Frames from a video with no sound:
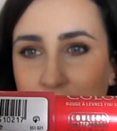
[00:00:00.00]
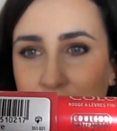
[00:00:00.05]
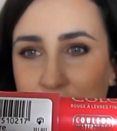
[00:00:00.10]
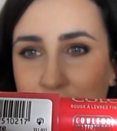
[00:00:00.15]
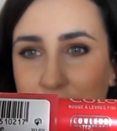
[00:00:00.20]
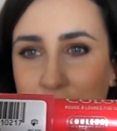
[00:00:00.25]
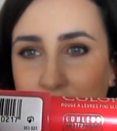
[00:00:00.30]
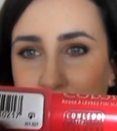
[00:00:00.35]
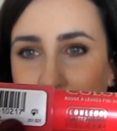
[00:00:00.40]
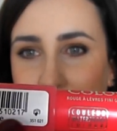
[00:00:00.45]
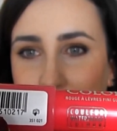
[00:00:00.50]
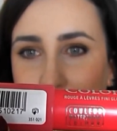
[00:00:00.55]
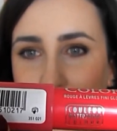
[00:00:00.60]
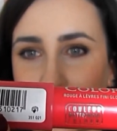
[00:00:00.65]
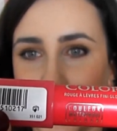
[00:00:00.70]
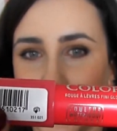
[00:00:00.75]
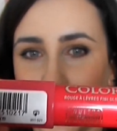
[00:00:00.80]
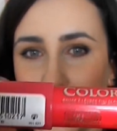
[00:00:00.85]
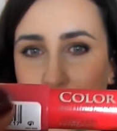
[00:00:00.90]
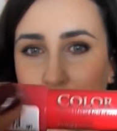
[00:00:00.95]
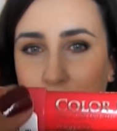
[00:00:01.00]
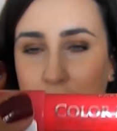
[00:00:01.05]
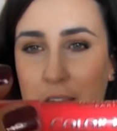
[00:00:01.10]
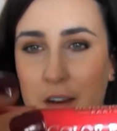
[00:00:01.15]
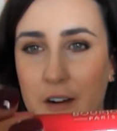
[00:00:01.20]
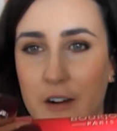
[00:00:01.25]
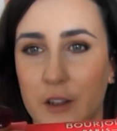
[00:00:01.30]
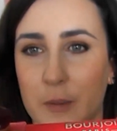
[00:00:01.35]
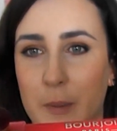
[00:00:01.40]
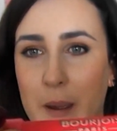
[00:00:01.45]
So the name is going to be
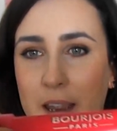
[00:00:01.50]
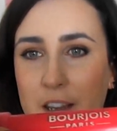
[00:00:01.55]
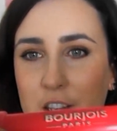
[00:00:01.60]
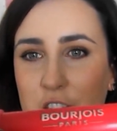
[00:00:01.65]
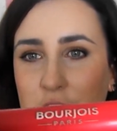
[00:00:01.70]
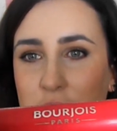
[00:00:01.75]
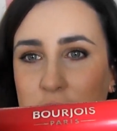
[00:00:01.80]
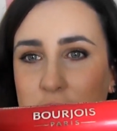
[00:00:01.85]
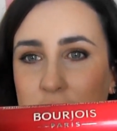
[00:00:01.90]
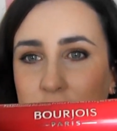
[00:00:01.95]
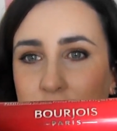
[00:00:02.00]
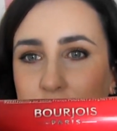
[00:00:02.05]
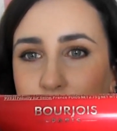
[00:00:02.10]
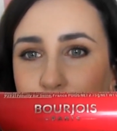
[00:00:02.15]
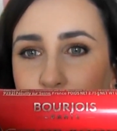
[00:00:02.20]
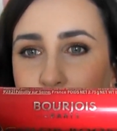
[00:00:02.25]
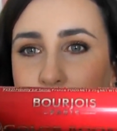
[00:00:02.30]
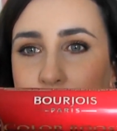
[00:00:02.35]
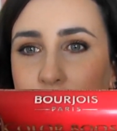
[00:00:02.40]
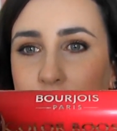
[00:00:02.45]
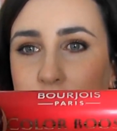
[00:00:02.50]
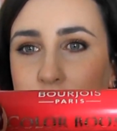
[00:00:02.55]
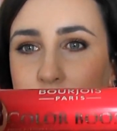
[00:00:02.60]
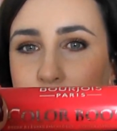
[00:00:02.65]
here. The packaging itself looks like